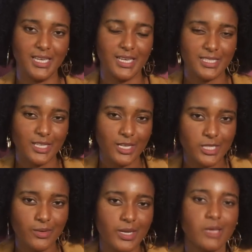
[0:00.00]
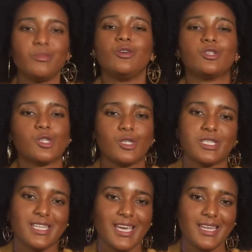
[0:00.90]
It's also an emotional
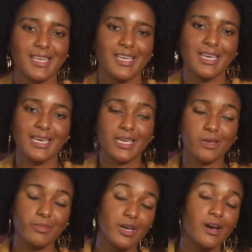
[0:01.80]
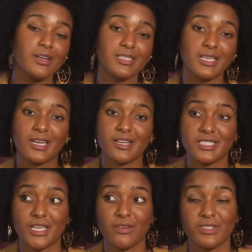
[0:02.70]
state, and it can be hard to get
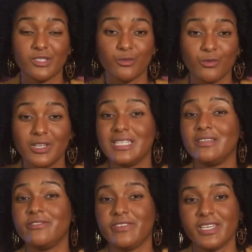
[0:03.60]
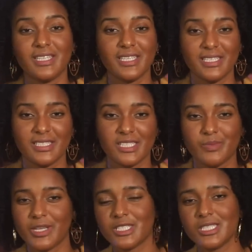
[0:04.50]
ourselves to really feel it,
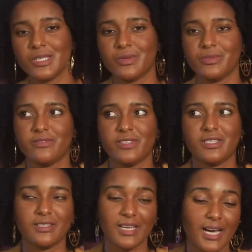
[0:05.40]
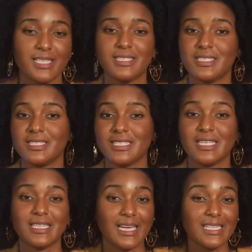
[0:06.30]
especially when we feel constantly
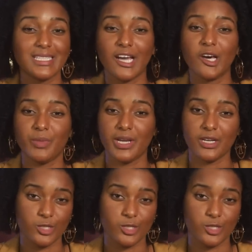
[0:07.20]
let down by our